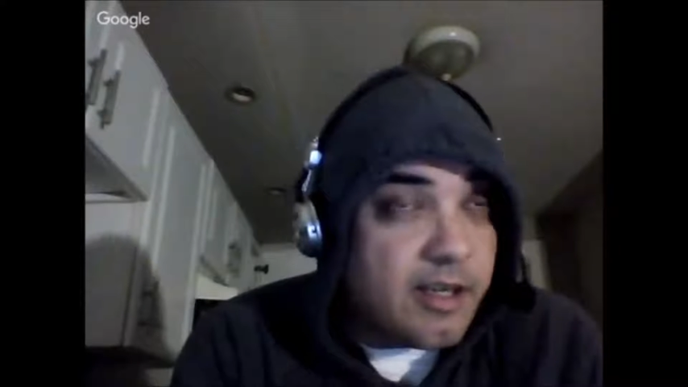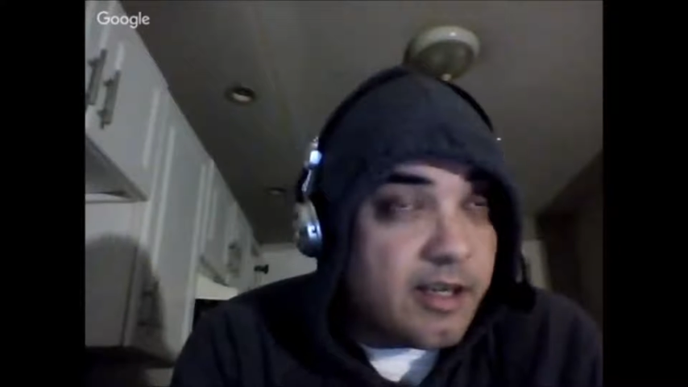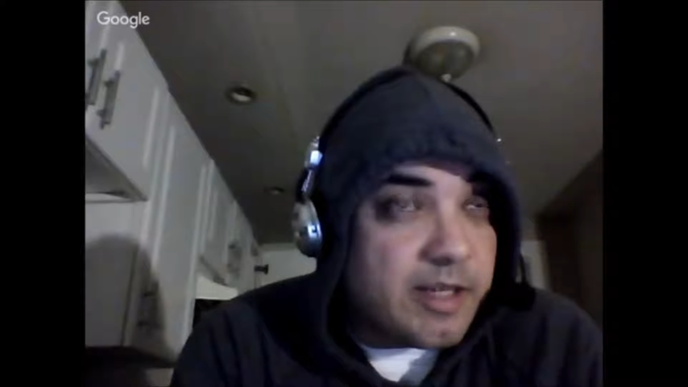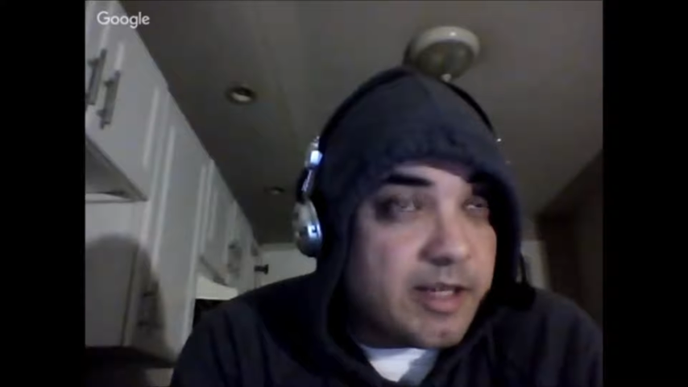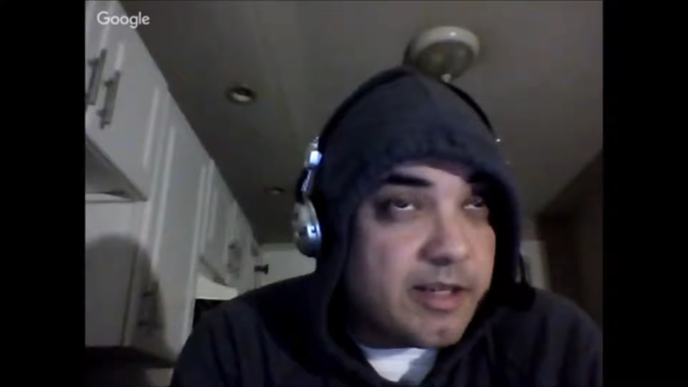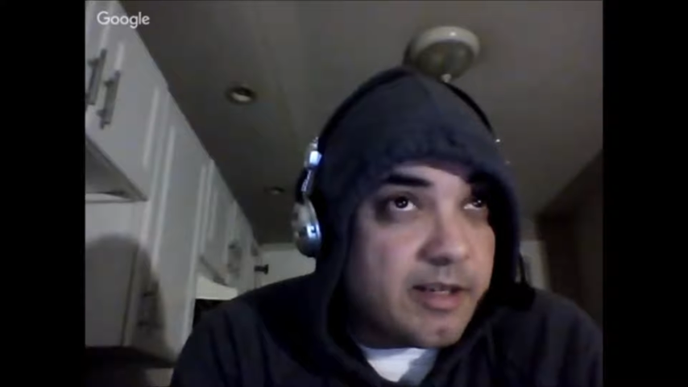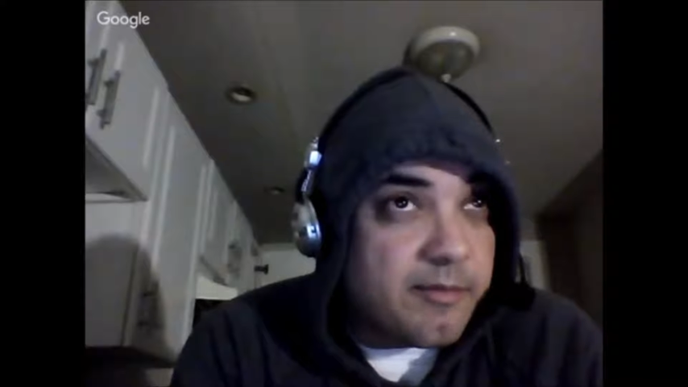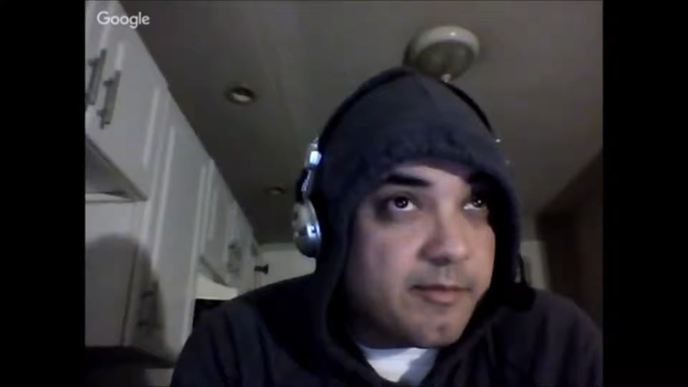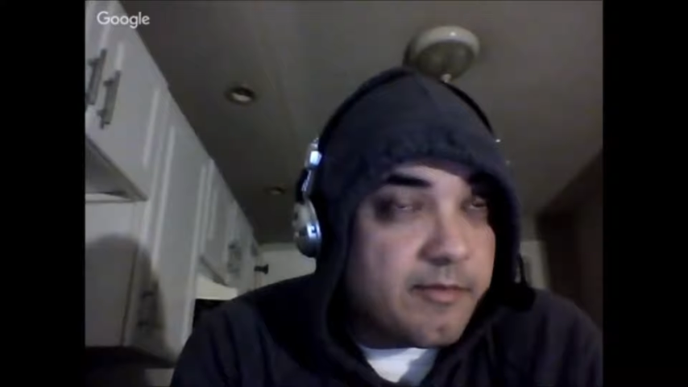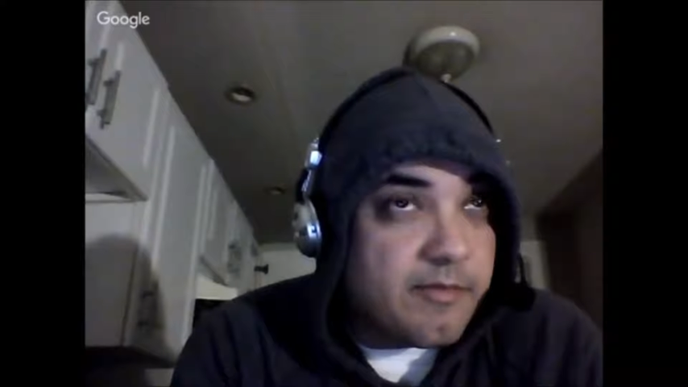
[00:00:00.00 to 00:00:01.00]
I mean
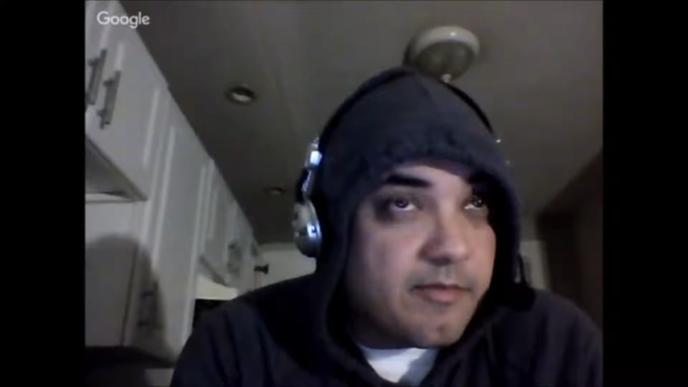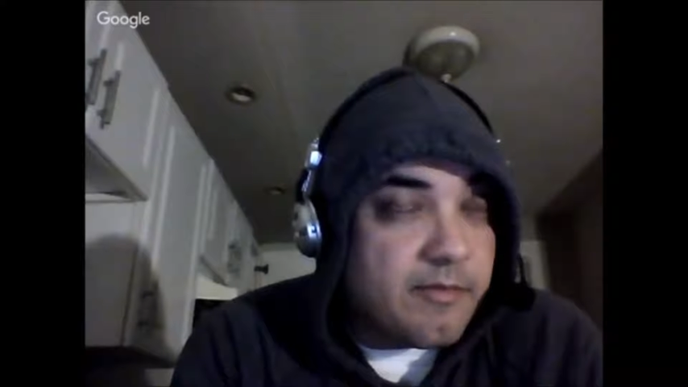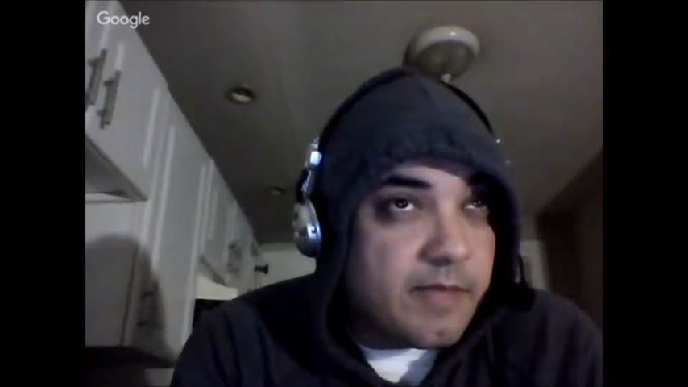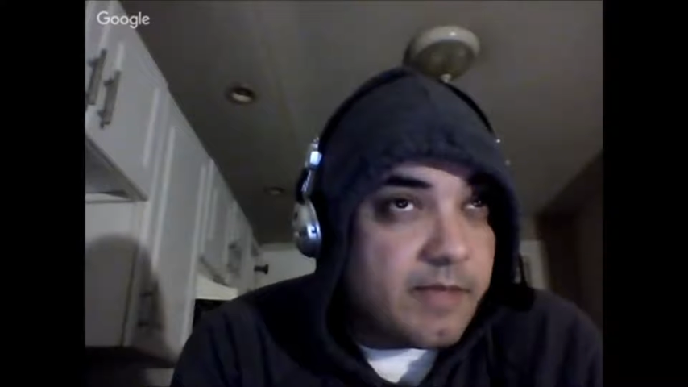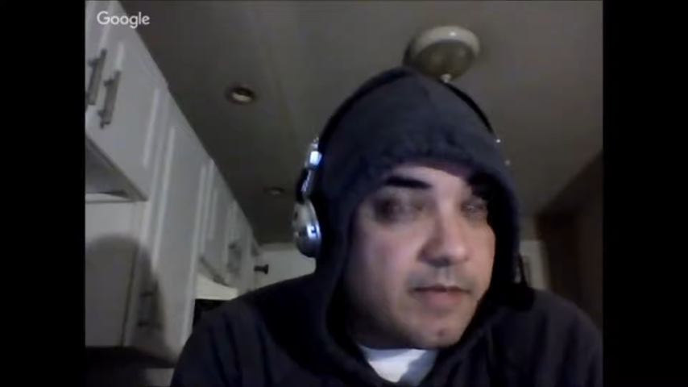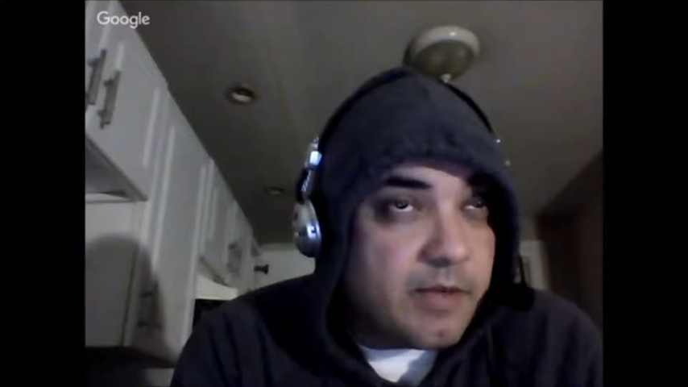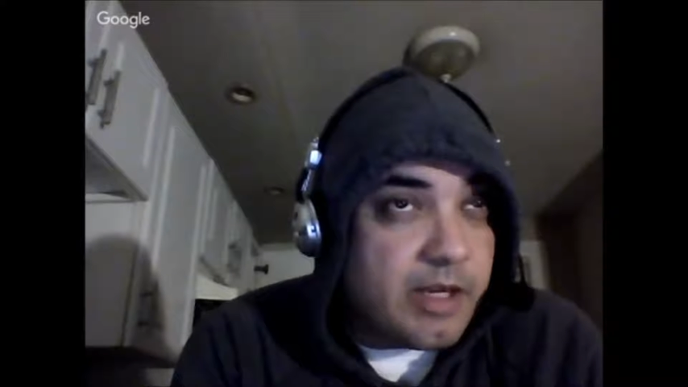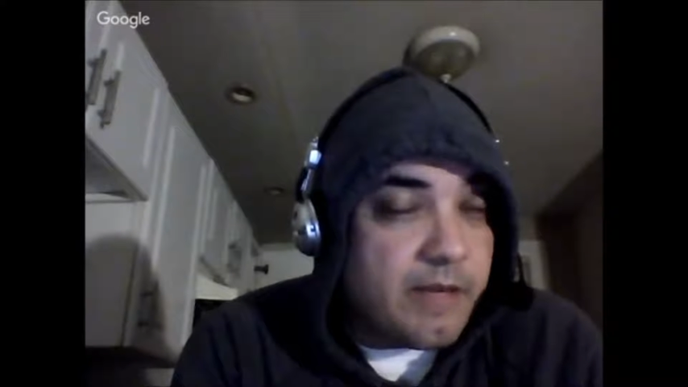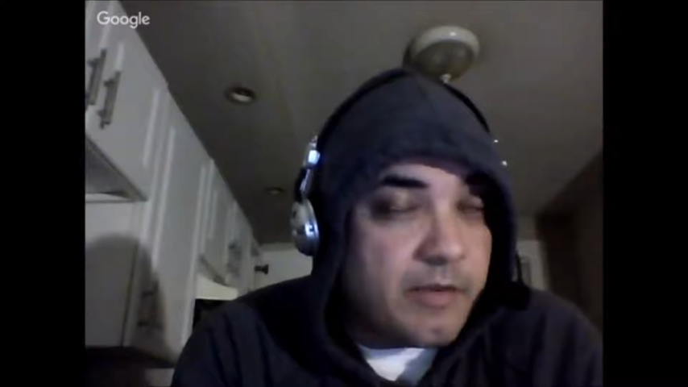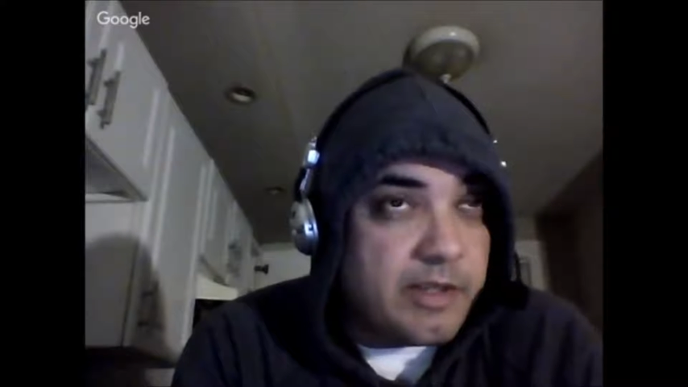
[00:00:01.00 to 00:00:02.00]
um if you
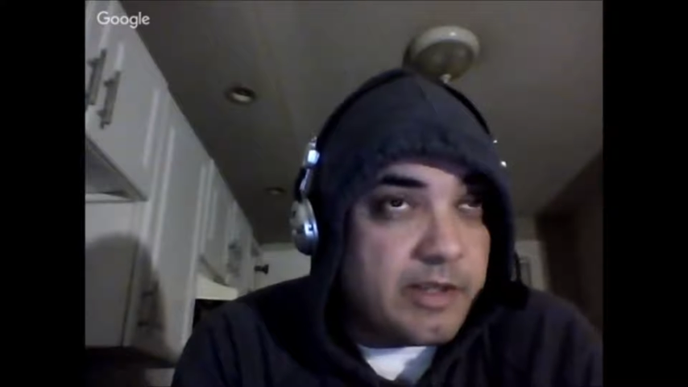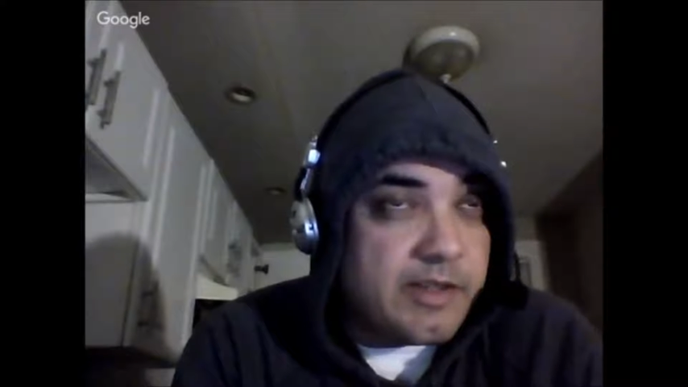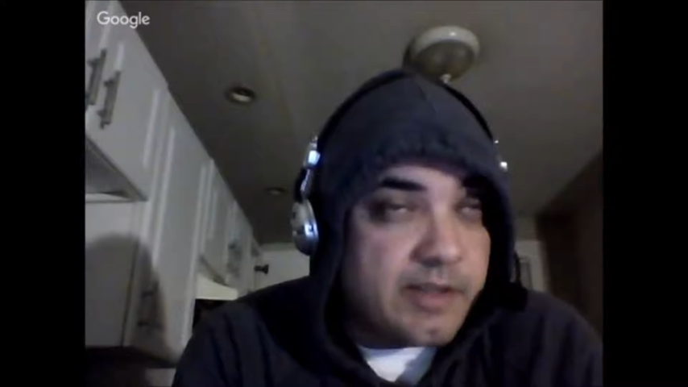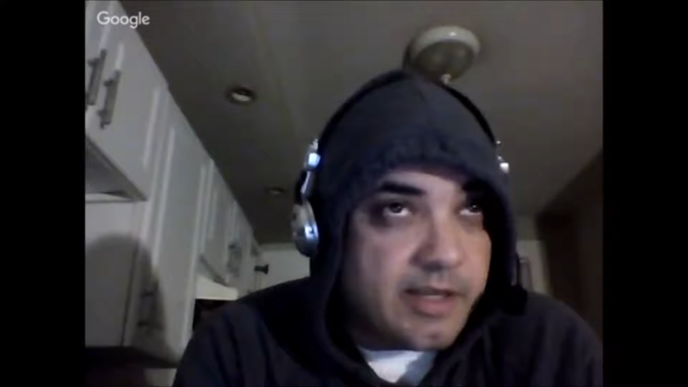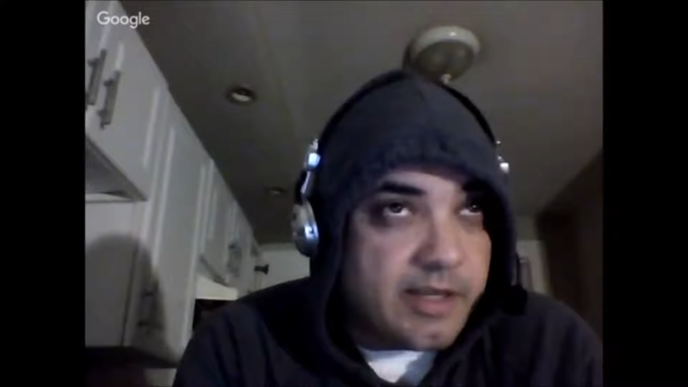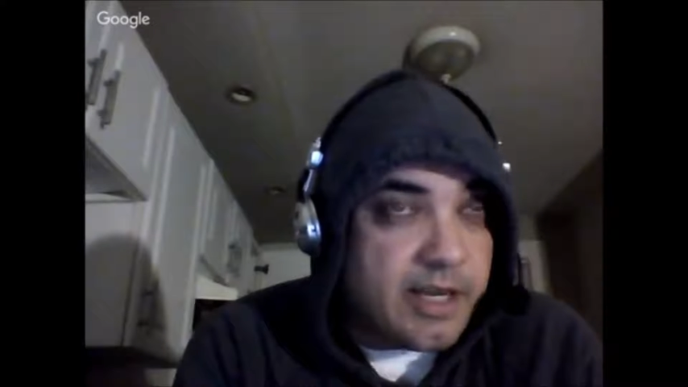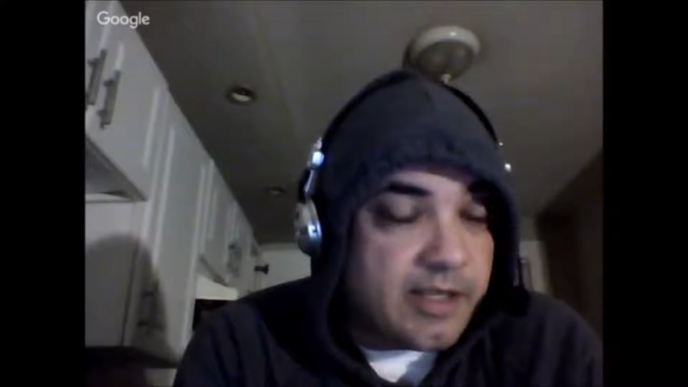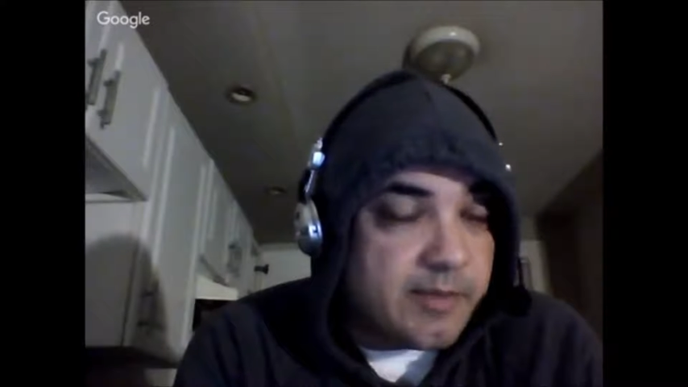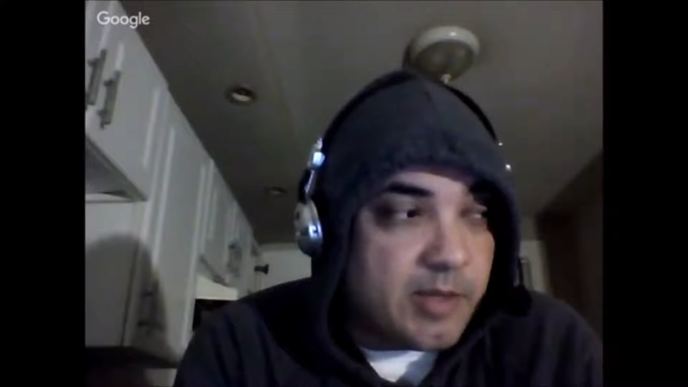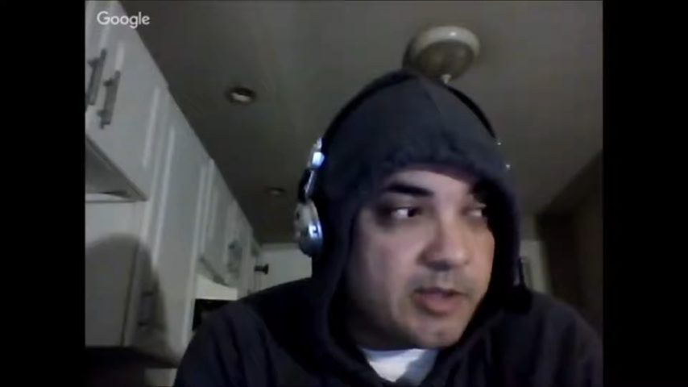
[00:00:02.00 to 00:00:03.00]
if you listen to
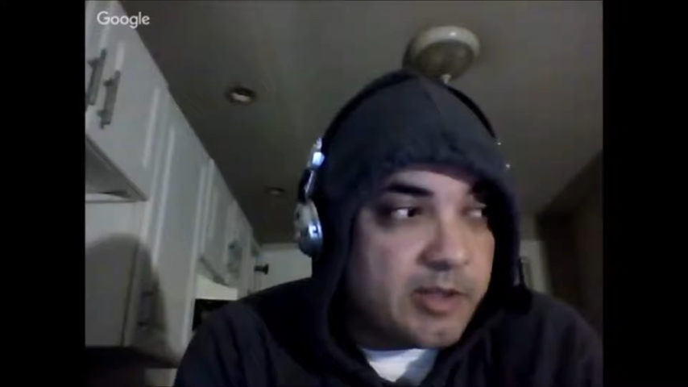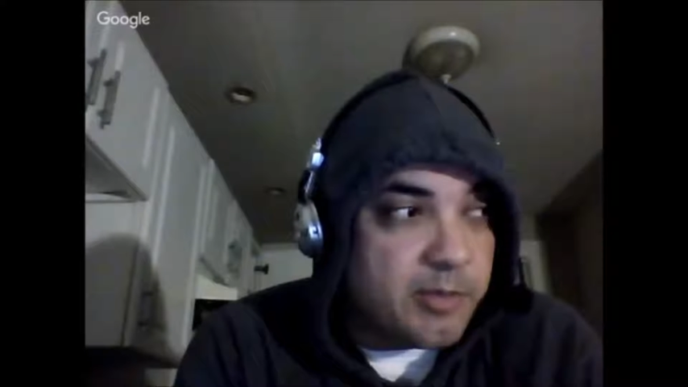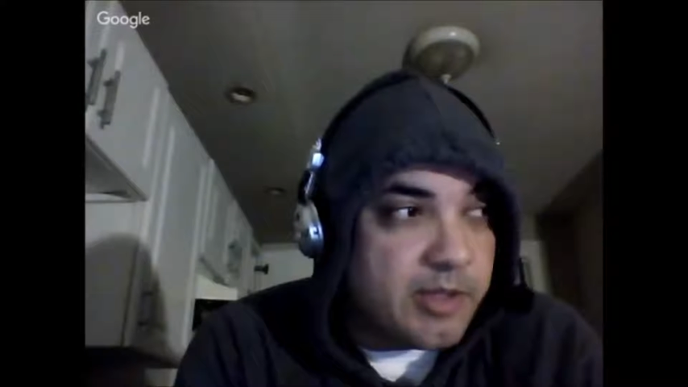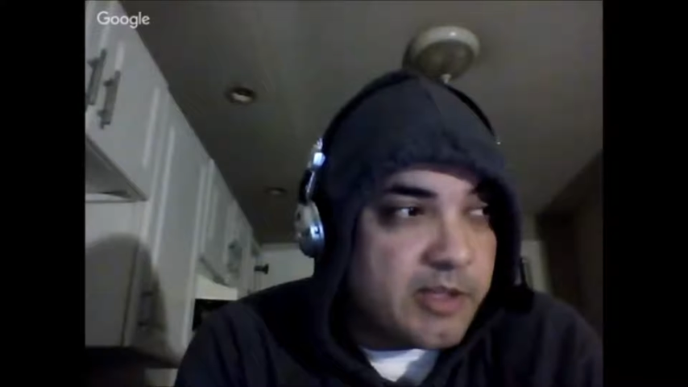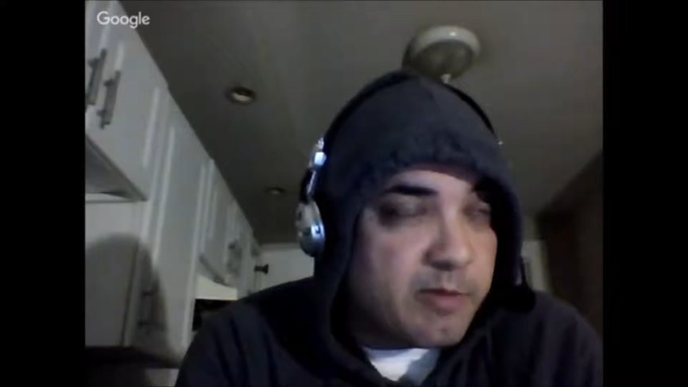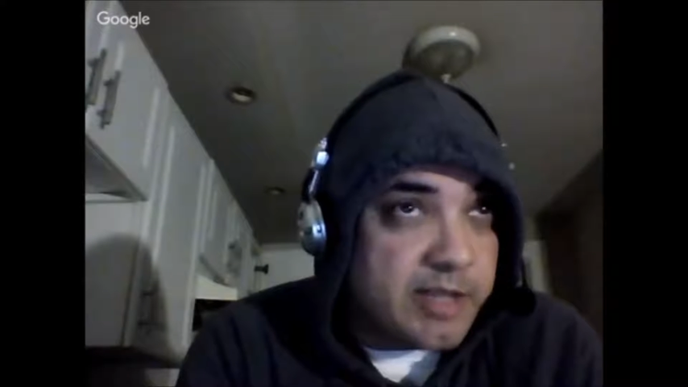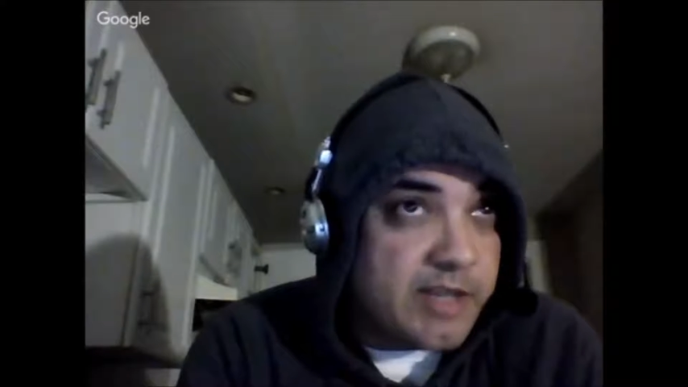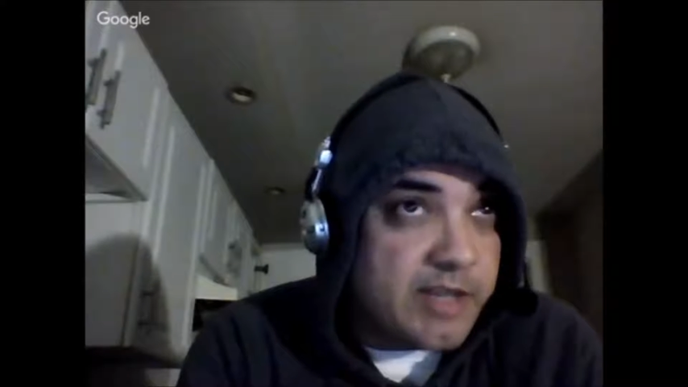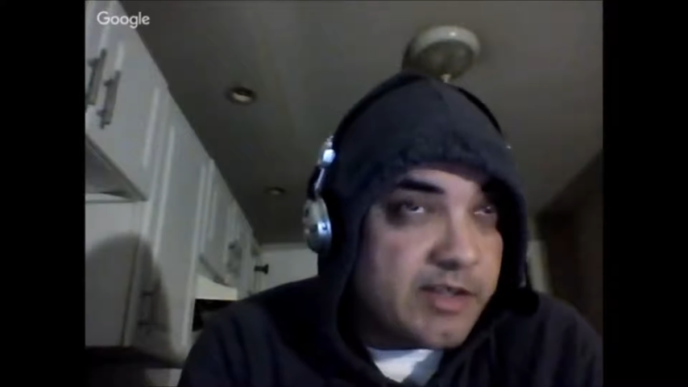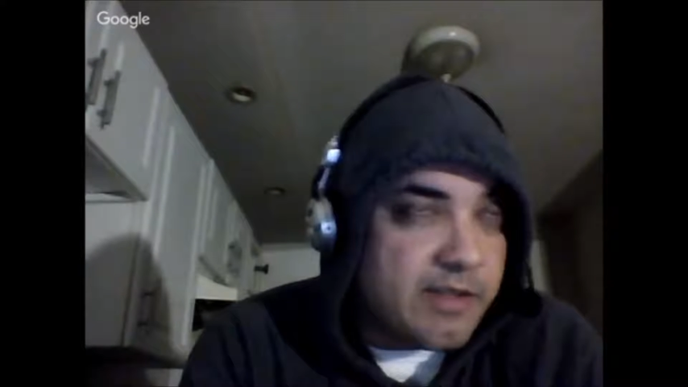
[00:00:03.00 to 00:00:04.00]
Kelly's multiple
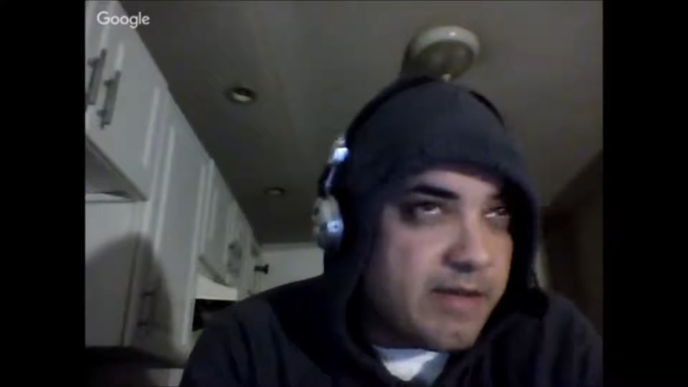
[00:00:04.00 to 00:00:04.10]
explanations